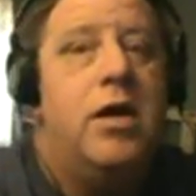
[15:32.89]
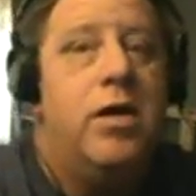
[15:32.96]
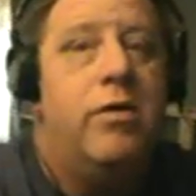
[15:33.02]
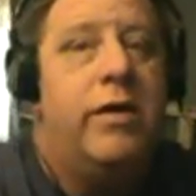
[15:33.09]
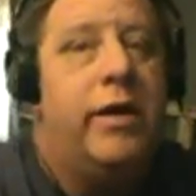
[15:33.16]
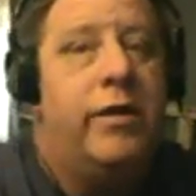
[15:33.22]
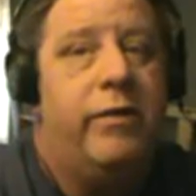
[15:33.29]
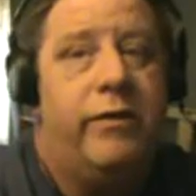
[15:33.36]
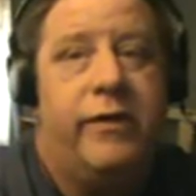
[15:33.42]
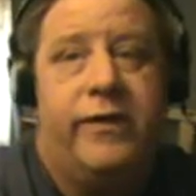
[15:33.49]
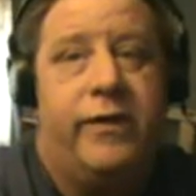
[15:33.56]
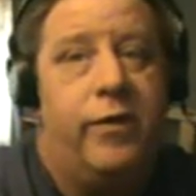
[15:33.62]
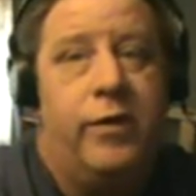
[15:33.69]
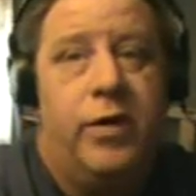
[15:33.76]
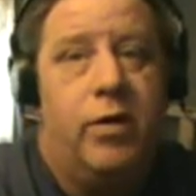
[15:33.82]
you can
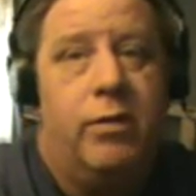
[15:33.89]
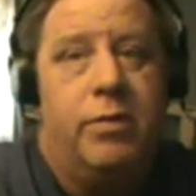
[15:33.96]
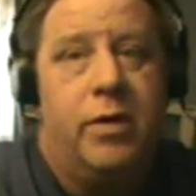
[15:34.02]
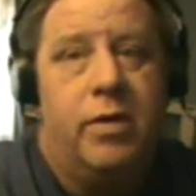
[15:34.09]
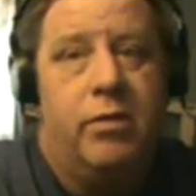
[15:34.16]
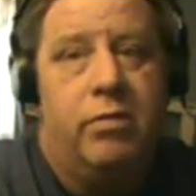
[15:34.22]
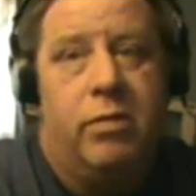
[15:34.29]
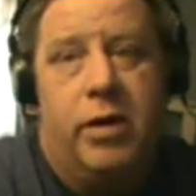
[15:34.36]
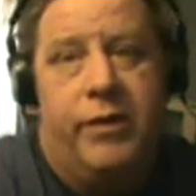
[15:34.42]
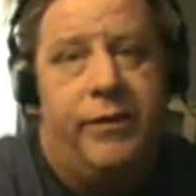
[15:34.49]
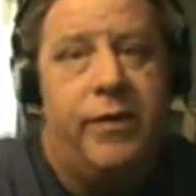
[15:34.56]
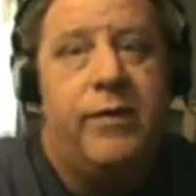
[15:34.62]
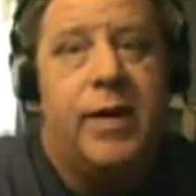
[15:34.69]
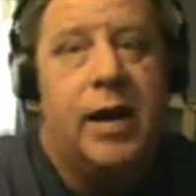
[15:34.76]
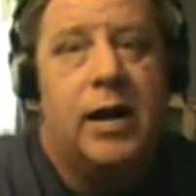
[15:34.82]
just do it over
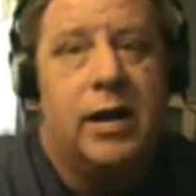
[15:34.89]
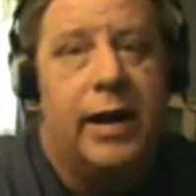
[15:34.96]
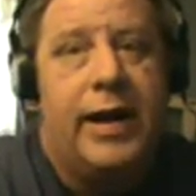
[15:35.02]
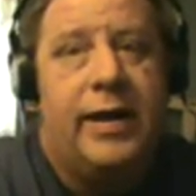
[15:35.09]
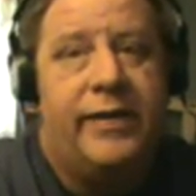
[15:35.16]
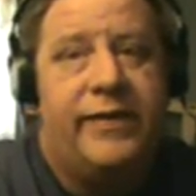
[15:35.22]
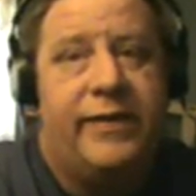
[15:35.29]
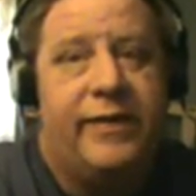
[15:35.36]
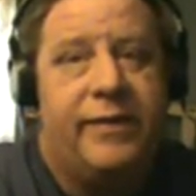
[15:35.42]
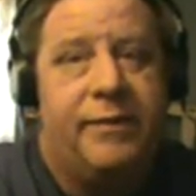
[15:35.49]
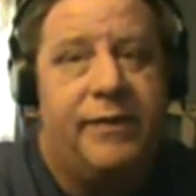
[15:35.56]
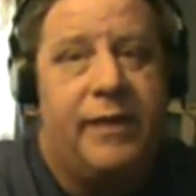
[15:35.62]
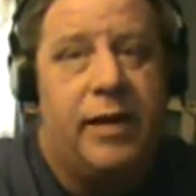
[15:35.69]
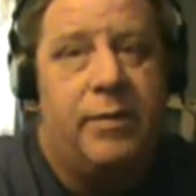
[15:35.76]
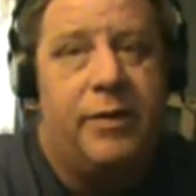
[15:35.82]
if you've got a LAN
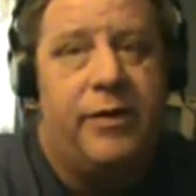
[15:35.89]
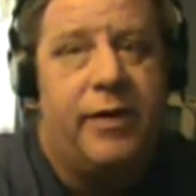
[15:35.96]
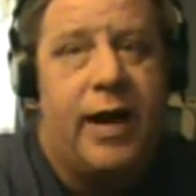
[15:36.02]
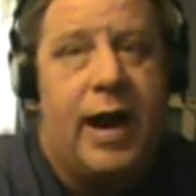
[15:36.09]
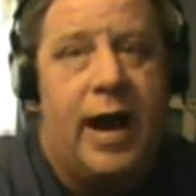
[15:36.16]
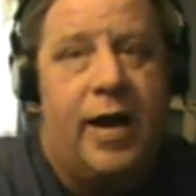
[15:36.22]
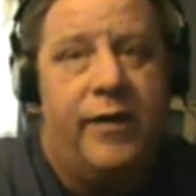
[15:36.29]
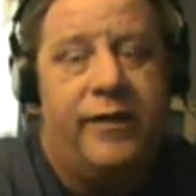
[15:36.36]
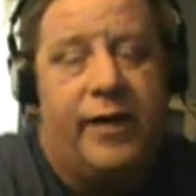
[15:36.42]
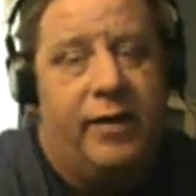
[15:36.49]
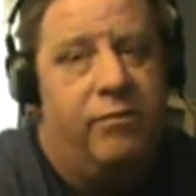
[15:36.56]
system set up at your house.